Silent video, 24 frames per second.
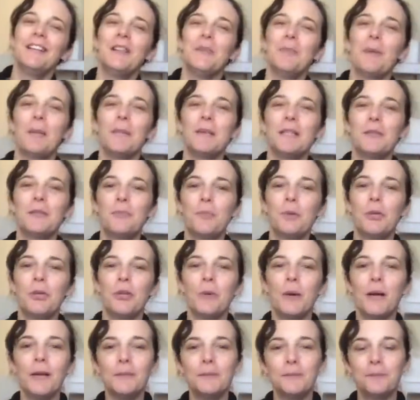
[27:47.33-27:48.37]
The Bummis
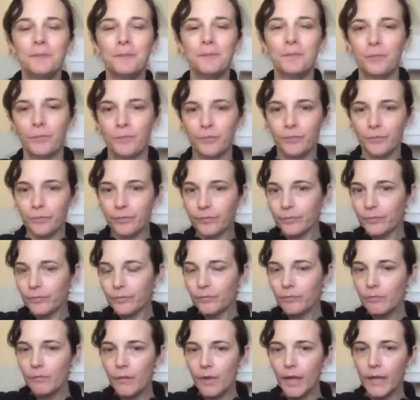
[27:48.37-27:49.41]
Pure
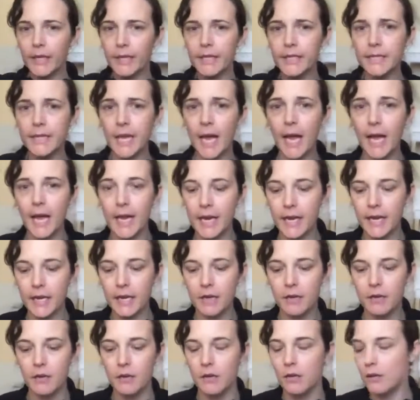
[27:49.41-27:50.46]
is
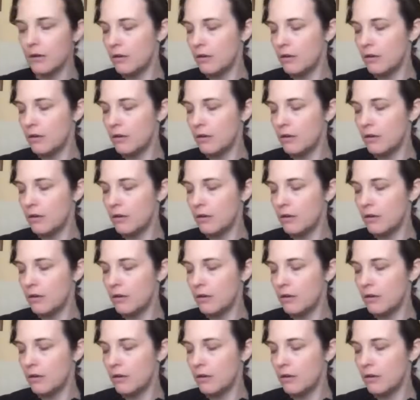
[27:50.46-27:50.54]
a